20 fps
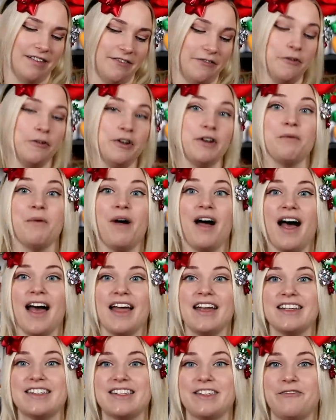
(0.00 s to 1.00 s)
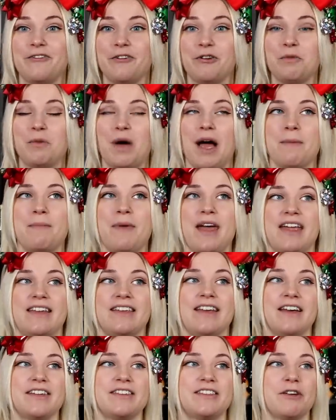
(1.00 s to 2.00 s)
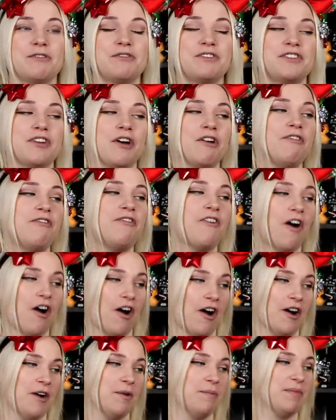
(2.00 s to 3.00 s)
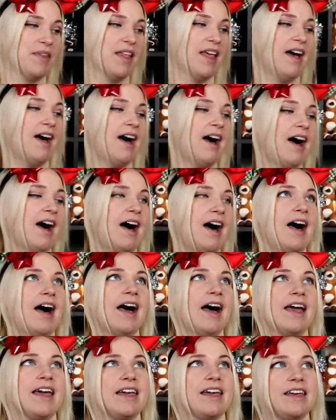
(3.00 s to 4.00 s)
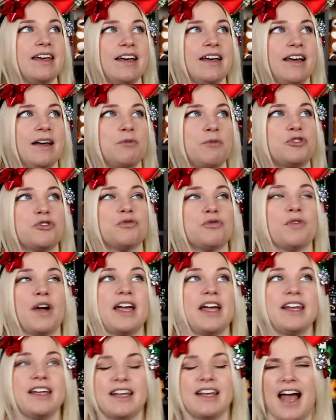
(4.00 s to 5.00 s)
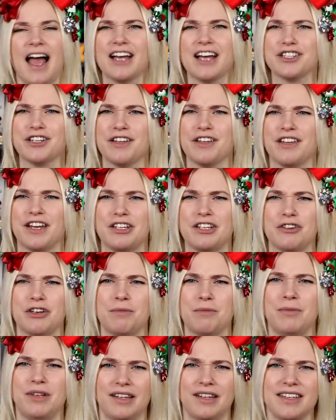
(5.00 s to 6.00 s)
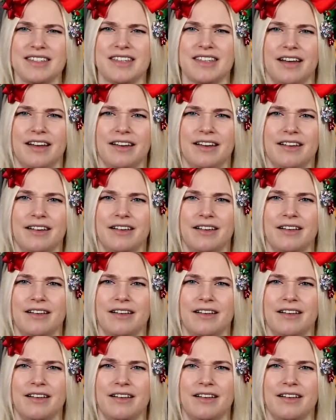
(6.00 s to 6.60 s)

Food and wine! It's the food and wine pin. So far, I think I traded Melissa.